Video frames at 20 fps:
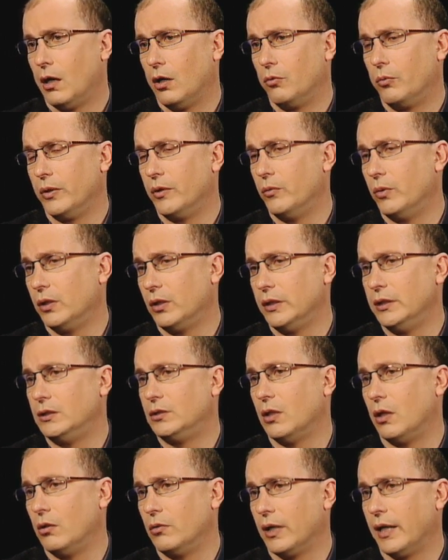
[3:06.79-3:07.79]
we really
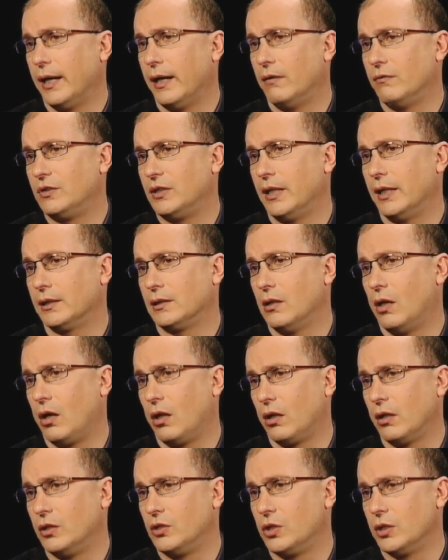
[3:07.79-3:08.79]
don't have
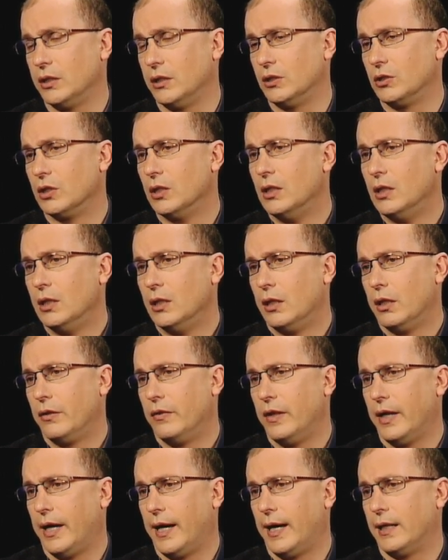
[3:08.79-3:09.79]
technologies
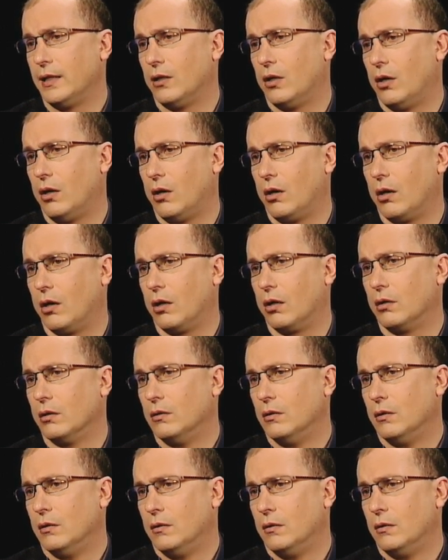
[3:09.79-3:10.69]
that are